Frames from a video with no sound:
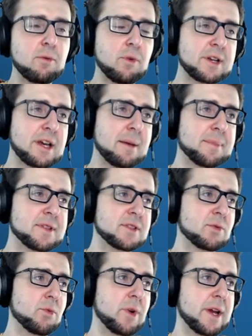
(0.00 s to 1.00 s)
what
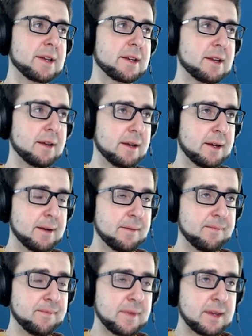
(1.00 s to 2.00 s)
happens when
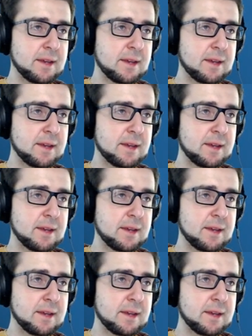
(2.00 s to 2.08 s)
um,